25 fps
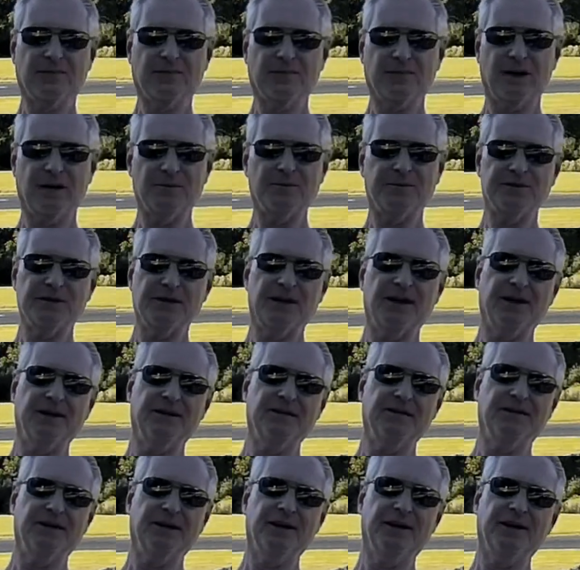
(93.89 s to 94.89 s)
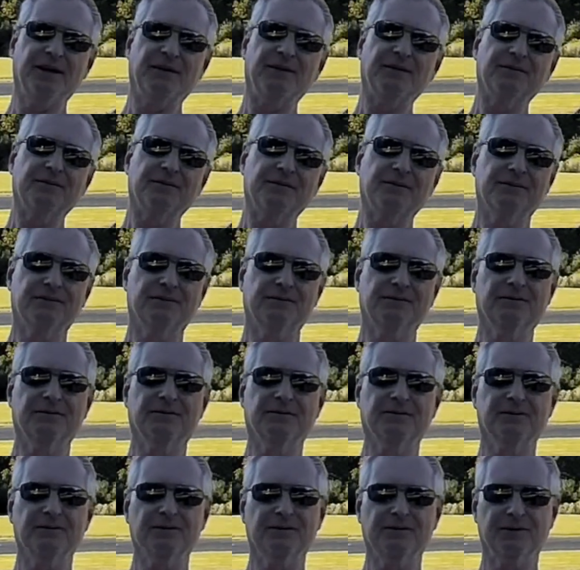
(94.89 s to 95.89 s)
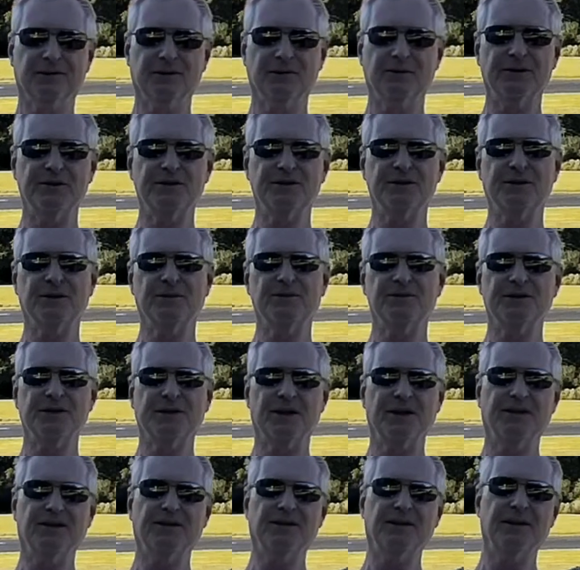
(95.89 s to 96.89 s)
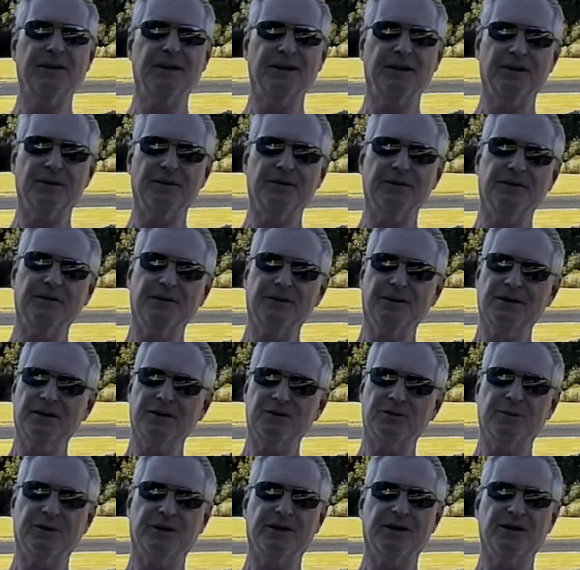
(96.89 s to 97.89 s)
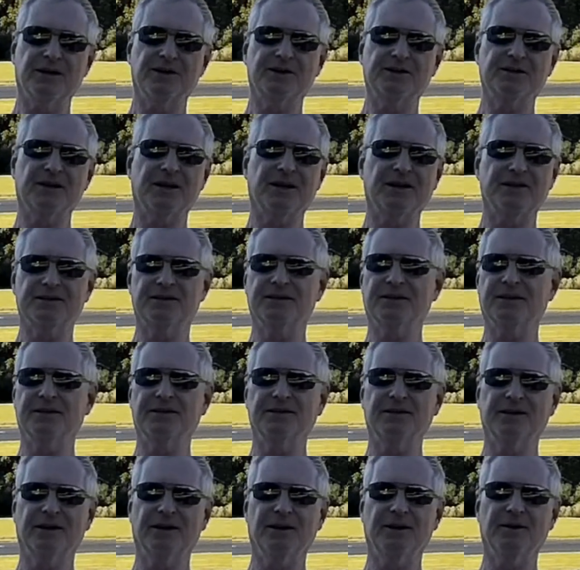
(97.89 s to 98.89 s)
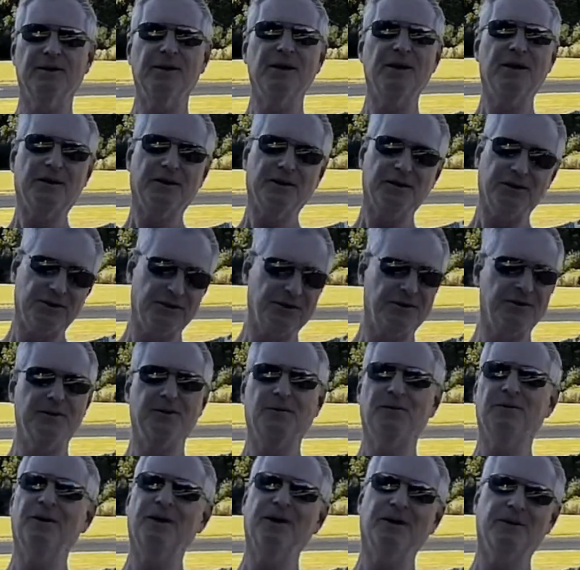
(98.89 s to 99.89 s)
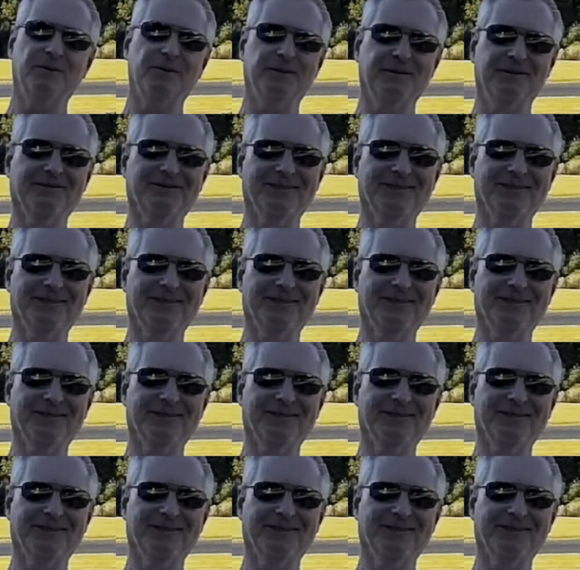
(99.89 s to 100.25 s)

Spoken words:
I'm saying no. The reason I'm saying no is because I said no. You're going to want one.